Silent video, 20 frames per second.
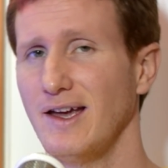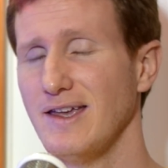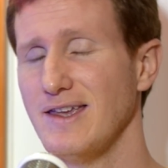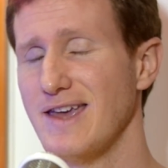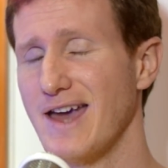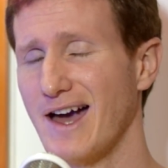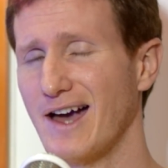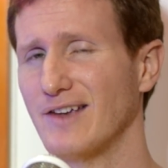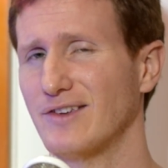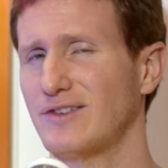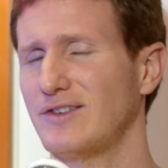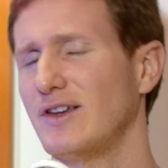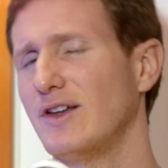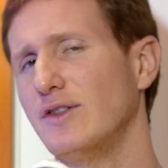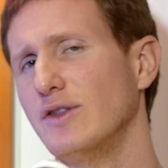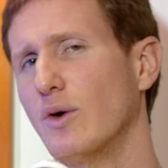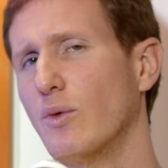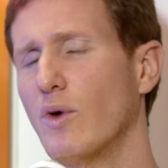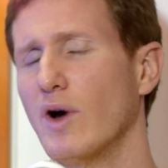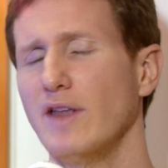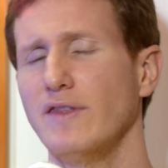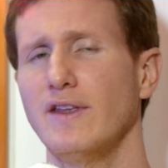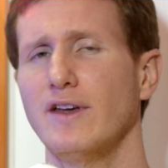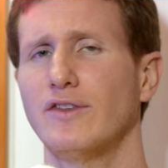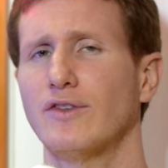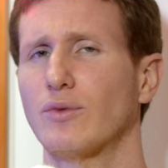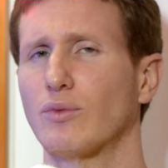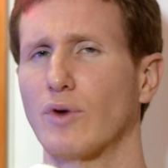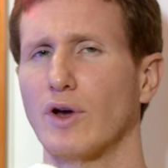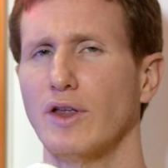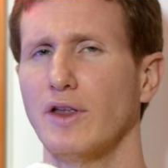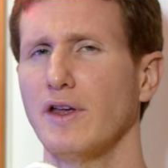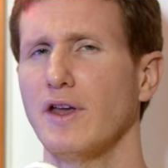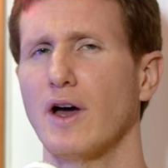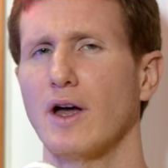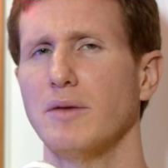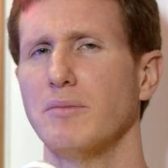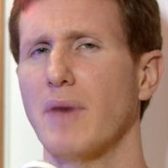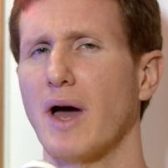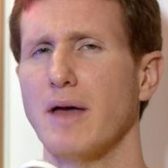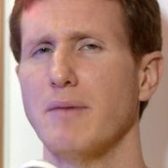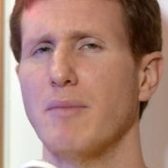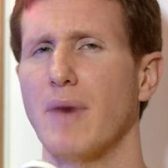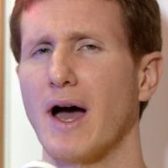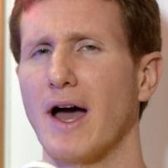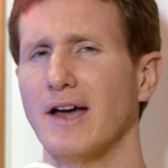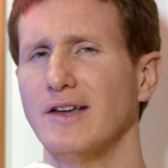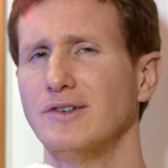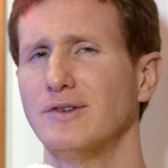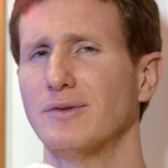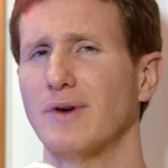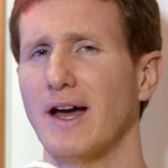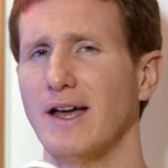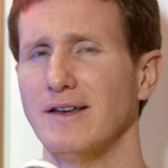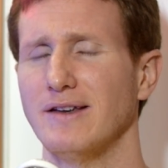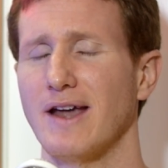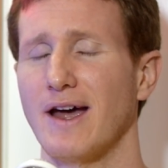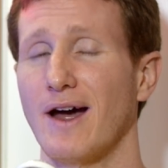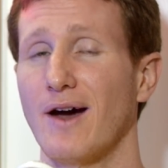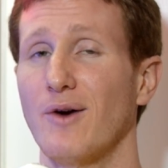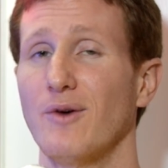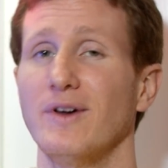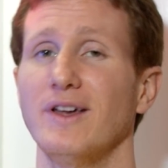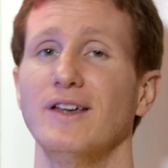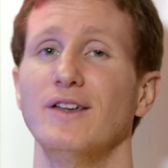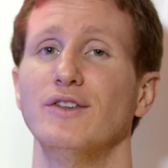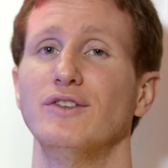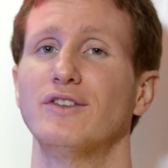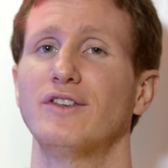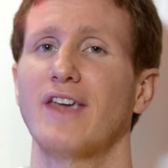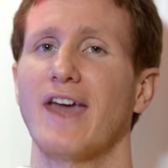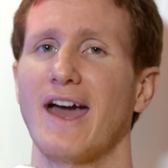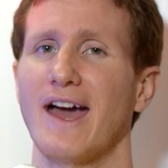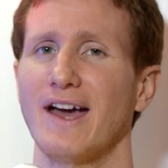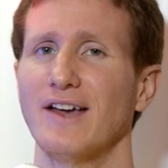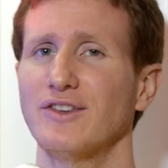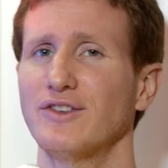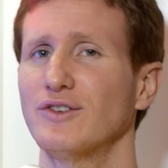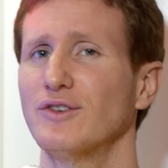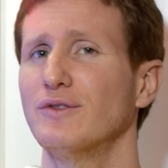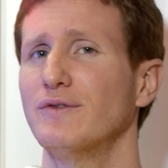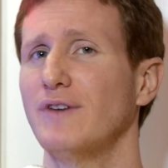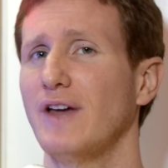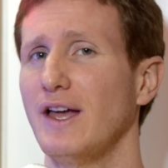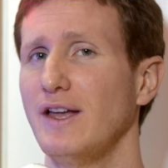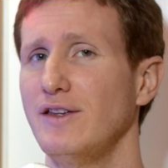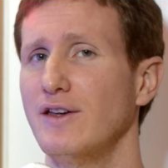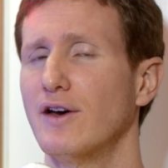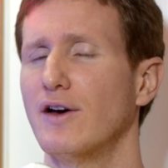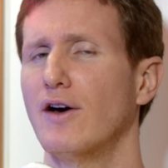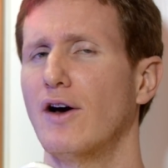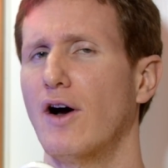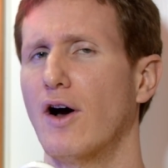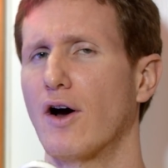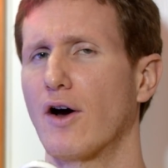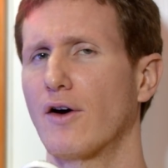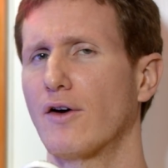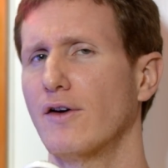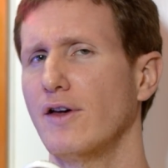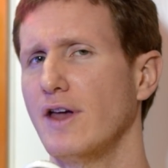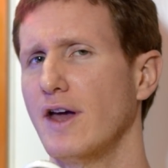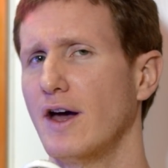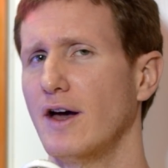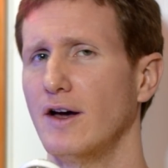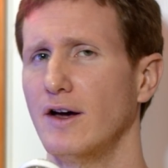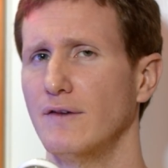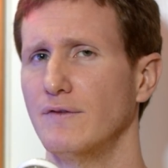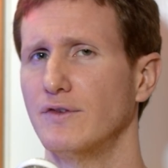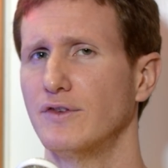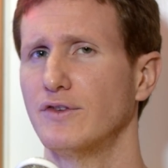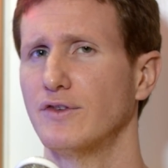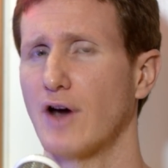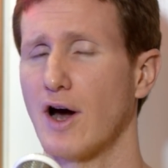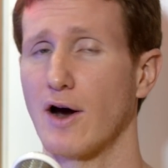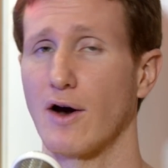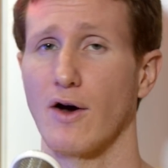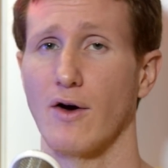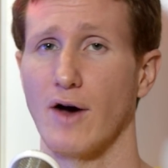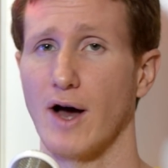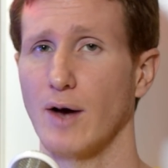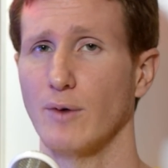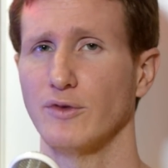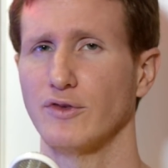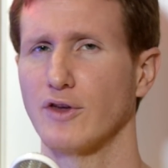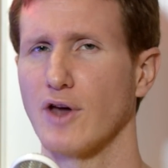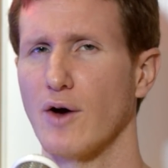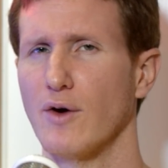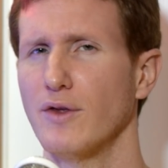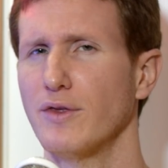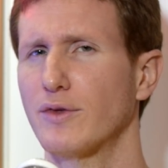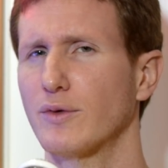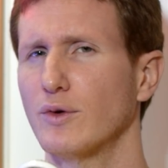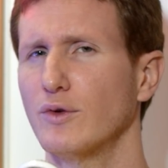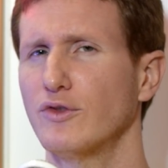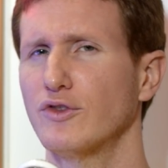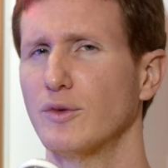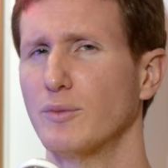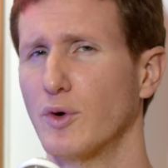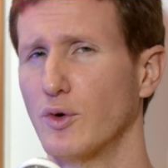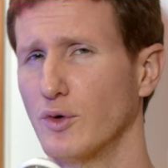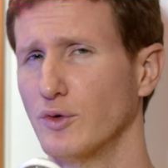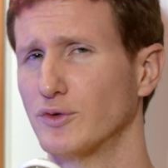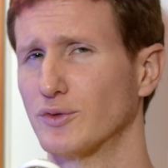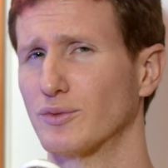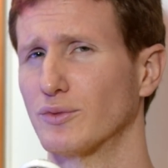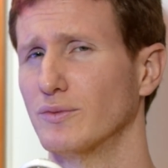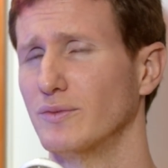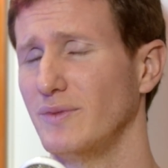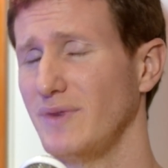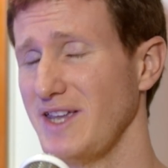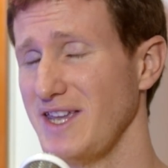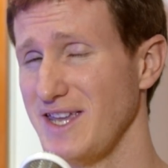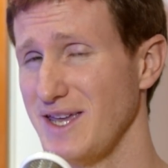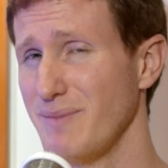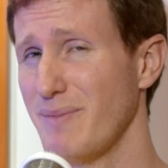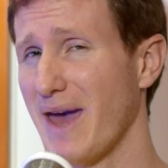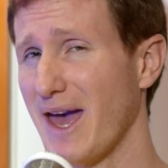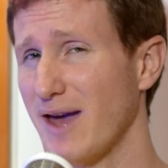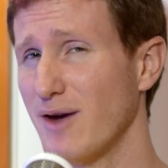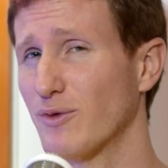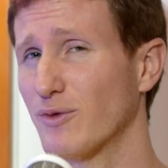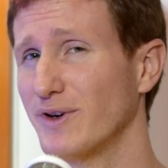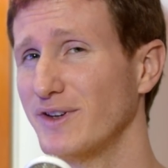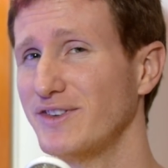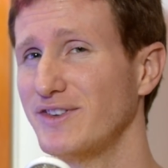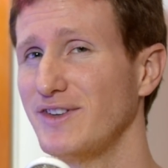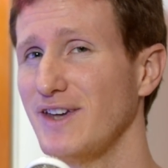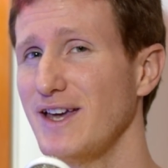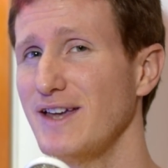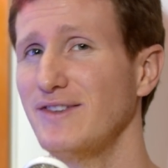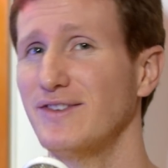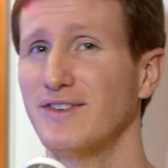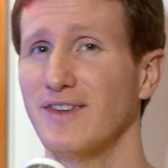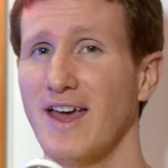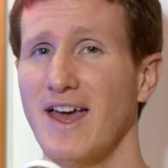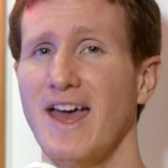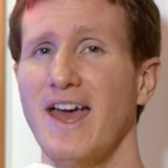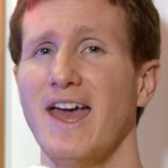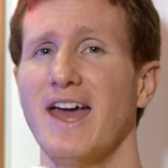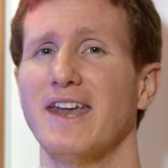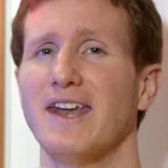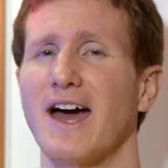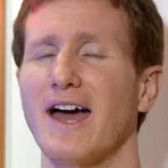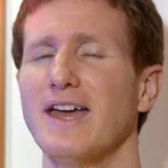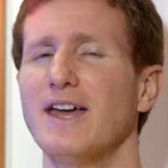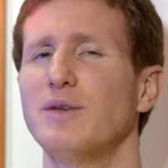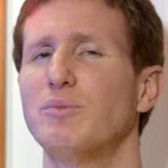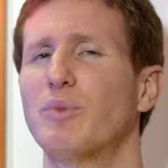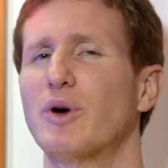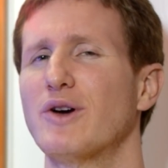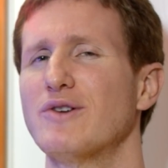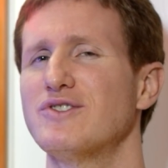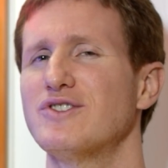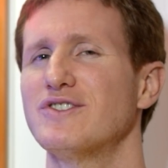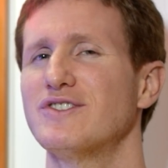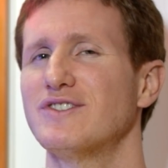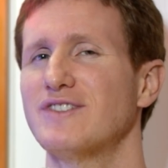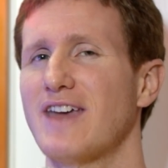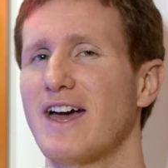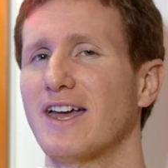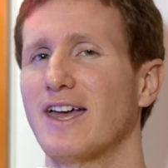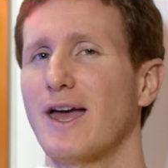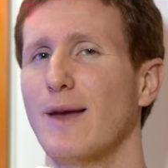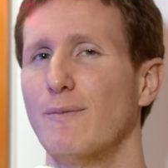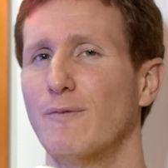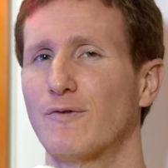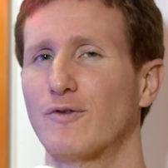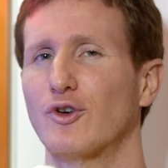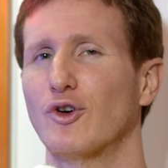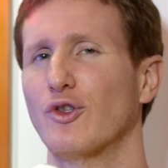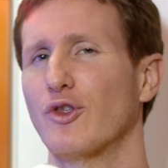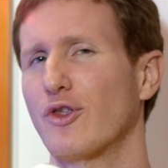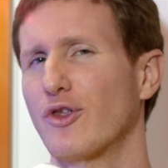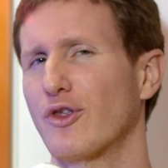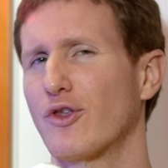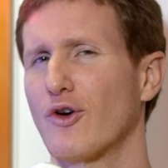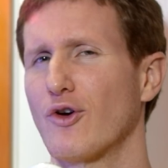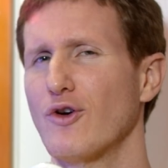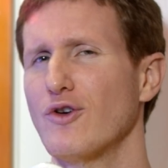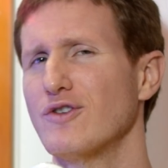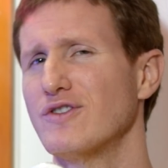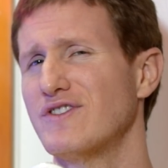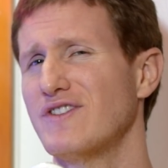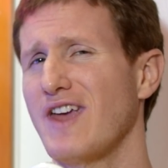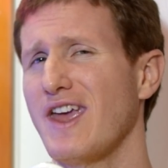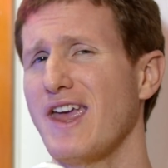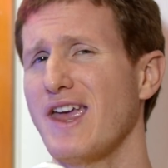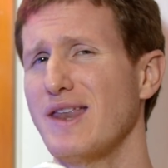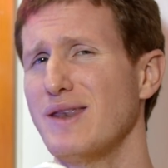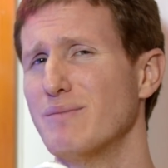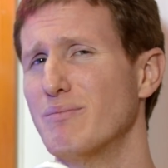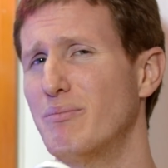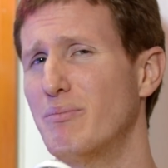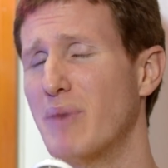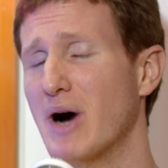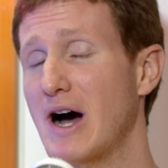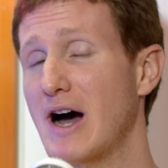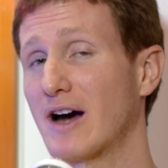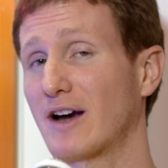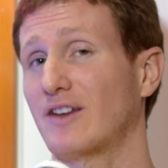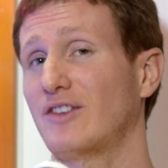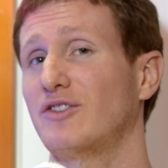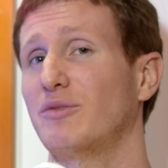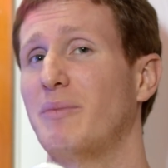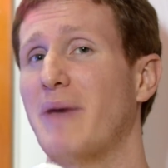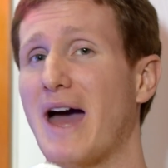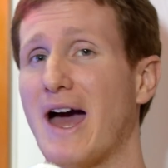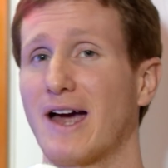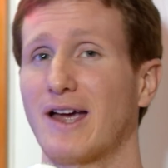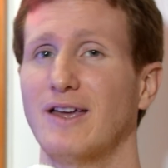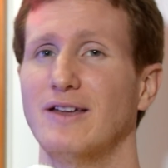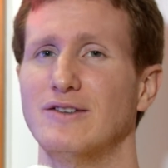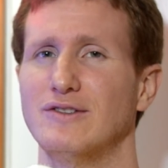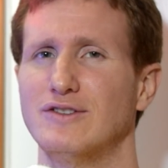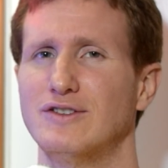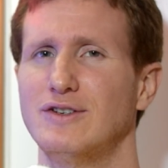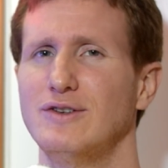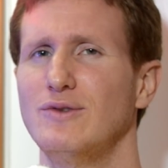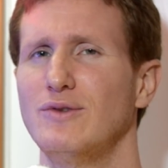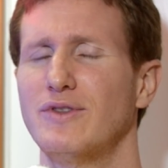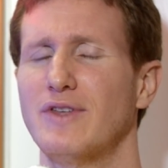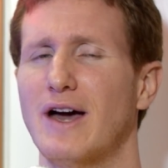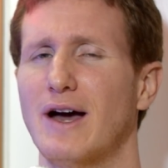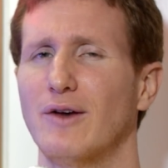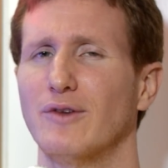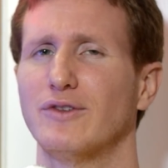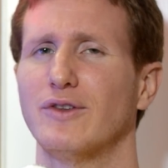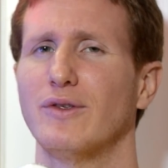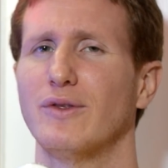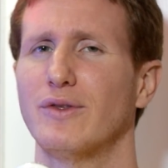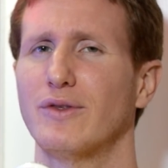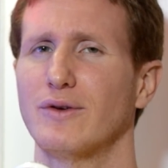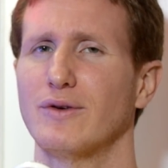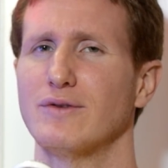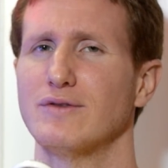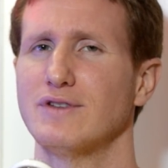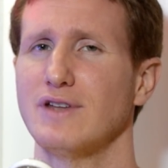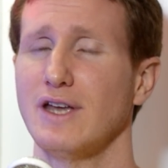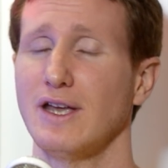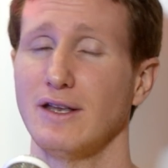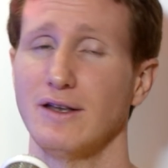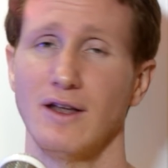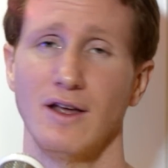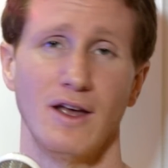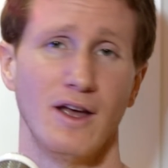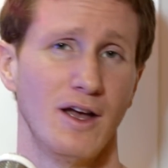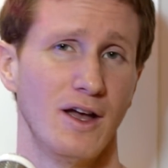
Yes, and the one that's really on my mind right now is Castlevania Aria of Sorrow. I was going through some old eBay receipts, and I had purchased that game for thirteen bucks back in two thousand thirteen.